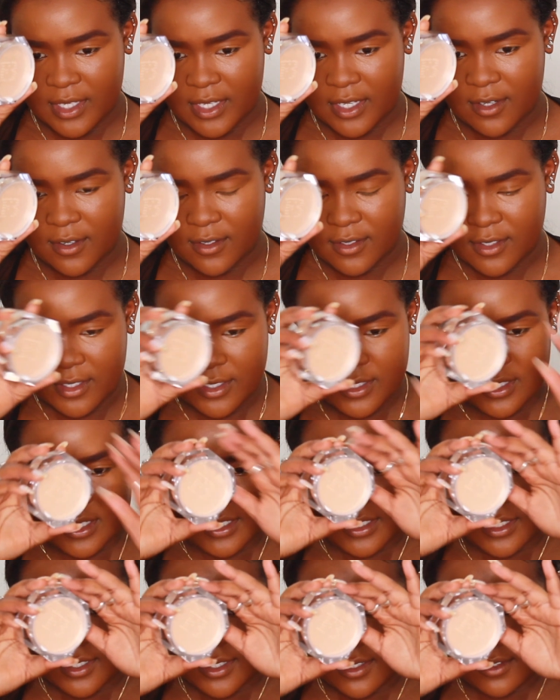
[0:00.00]
It also
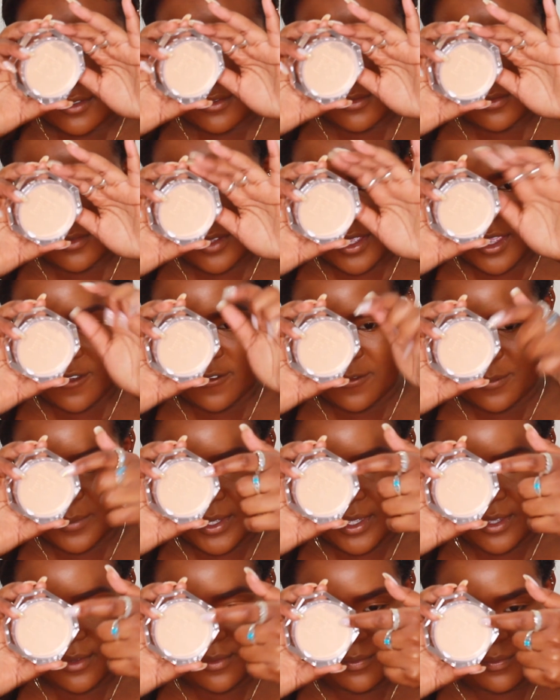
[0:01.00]
says
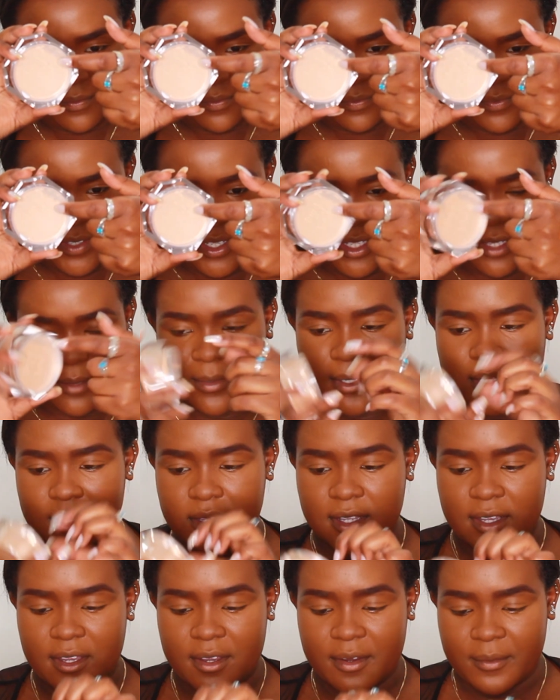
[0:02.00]
FB in the middle
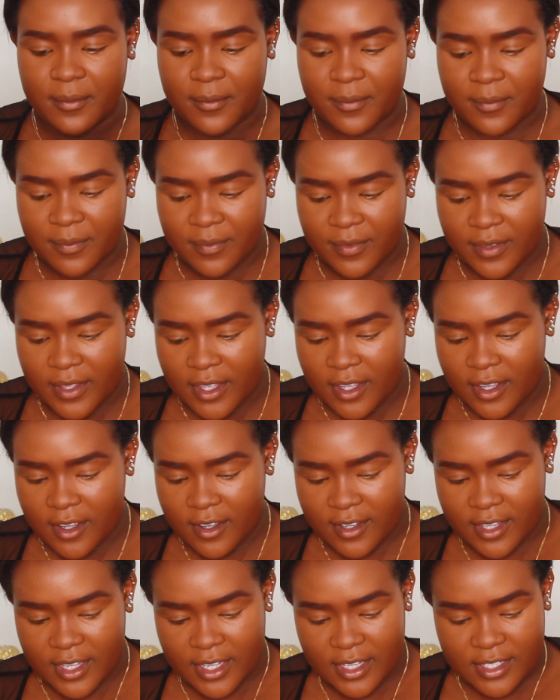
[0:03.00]
here.
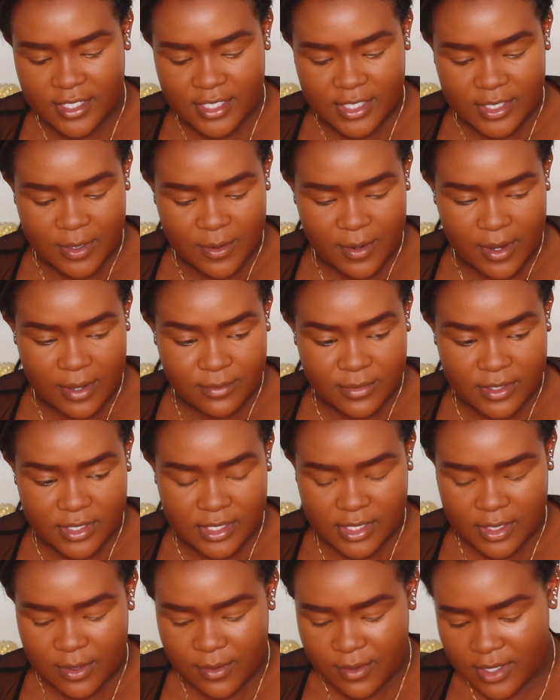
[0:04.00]
Okay, so I'm
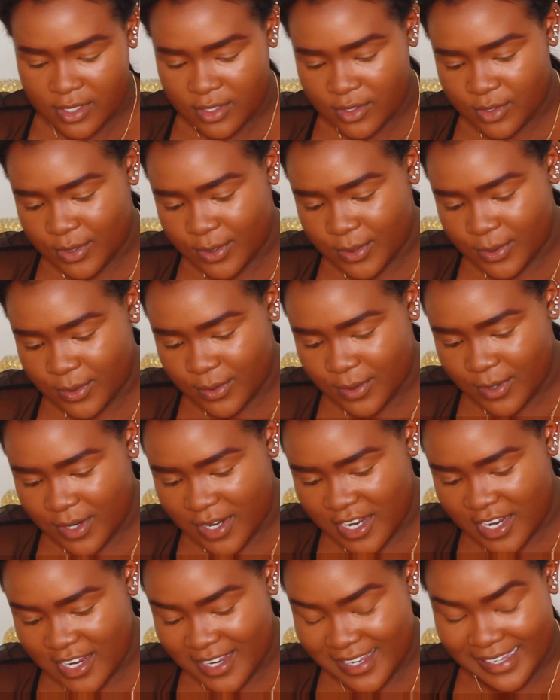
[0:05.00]
just going to
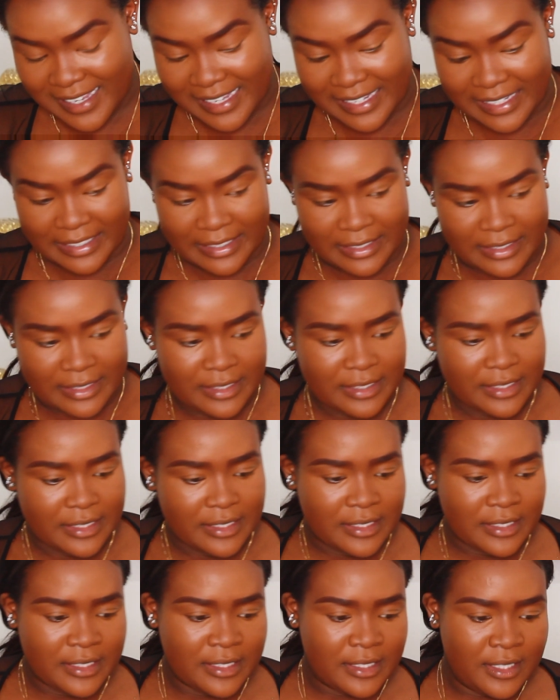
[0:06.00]

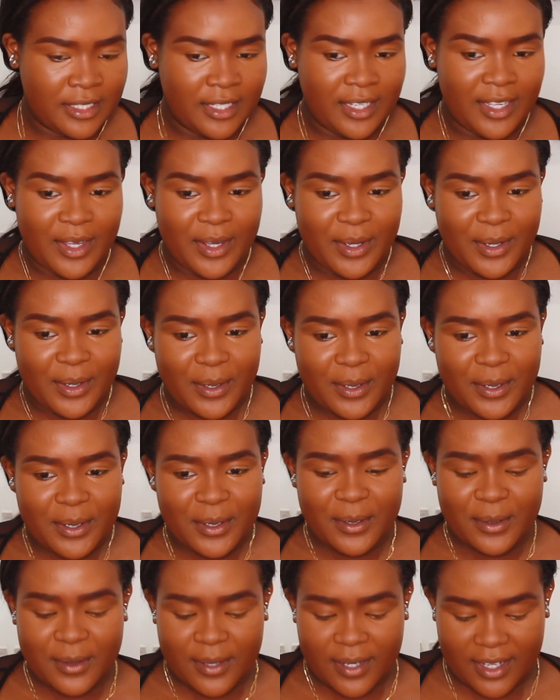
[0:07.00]

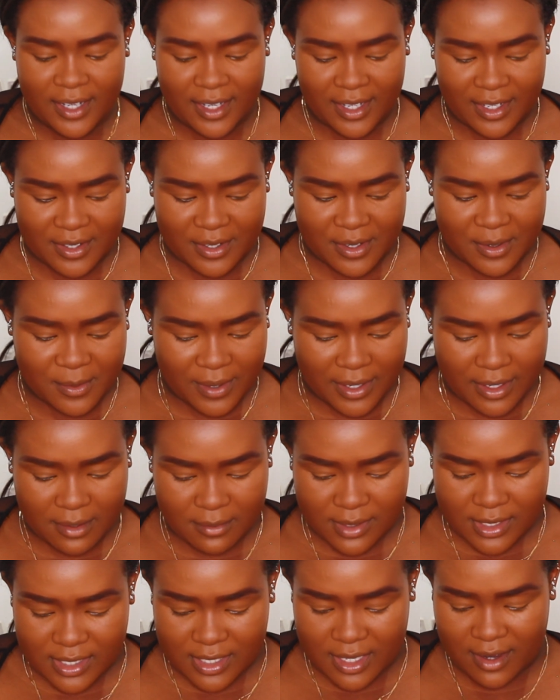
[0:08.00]
I don't know why
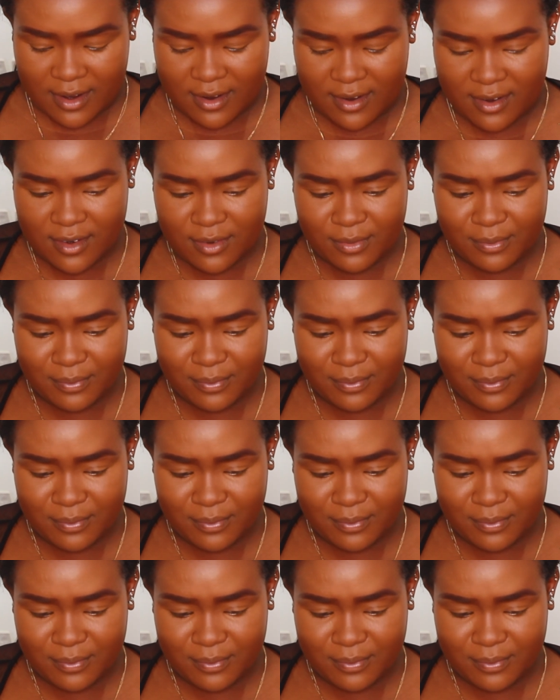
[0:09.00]
I'm scared.